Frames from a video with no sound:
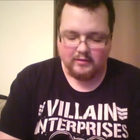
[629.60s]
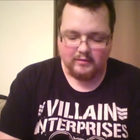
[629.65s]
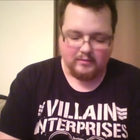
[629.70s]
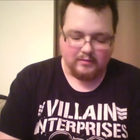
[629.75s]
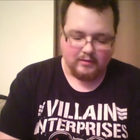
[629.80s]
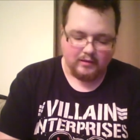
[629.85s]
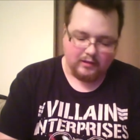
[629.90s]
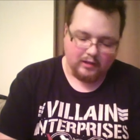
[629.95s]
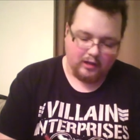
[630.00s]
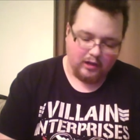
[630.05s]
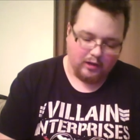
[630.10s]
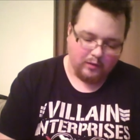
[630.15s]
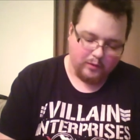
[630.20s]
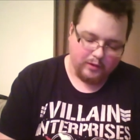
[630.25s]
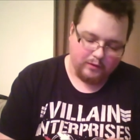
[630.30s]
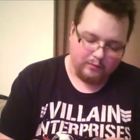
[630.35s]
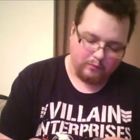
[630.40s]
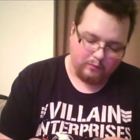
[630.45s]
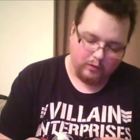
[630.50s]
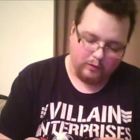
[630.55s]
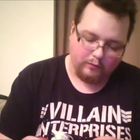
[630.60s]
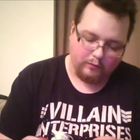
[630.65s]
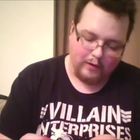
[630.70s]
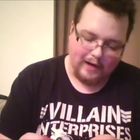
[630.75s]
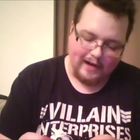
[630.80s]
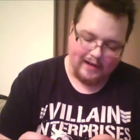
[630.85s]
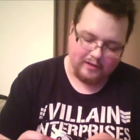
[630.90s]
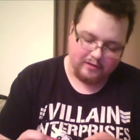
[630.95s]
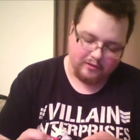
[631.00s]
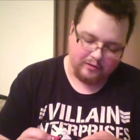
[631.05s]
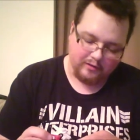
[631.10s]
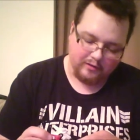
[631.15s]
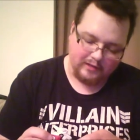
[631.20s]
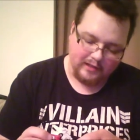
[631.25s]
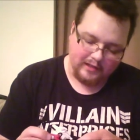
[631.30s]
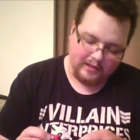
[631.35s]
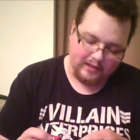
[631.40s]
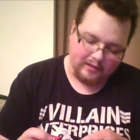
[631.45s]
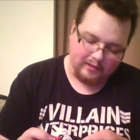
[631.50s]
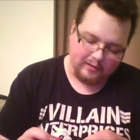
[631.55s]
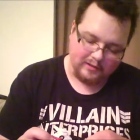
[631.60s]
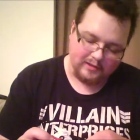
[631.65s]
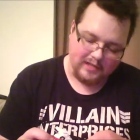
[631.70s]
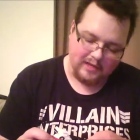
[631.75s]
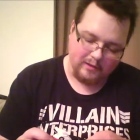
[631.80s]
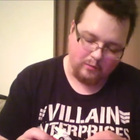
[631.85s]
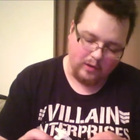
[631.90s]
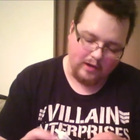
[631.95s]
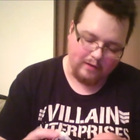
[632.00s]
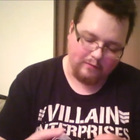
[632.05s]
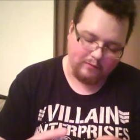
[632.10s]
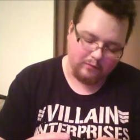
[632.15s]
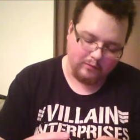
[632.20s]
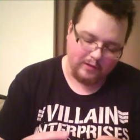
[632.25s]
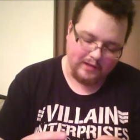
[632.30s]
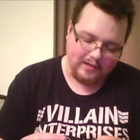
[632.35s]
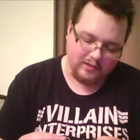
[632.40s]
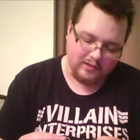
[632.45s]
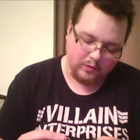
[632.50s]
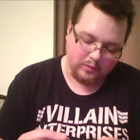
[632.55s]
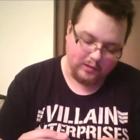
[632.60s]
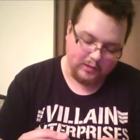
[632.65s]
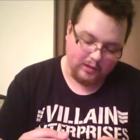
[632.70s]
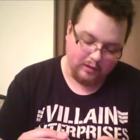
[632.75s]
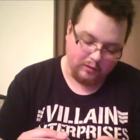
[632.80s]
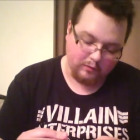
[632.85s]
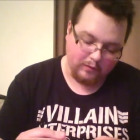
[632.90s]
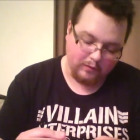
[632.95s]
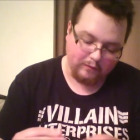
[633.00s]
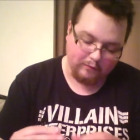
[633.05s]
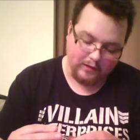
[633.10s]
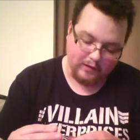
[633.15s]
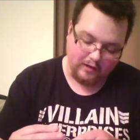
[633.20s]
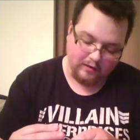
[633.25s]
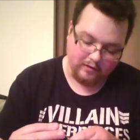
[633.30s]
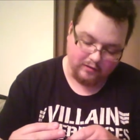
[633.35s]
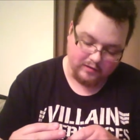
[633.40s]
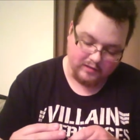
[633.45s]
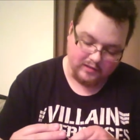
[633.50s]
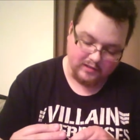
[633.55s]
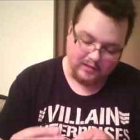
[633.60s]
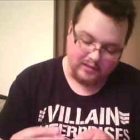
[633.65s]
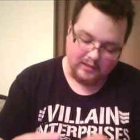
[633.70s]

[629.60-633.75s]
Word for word: along with Refraktor and like it looks like wave 3 is only three figures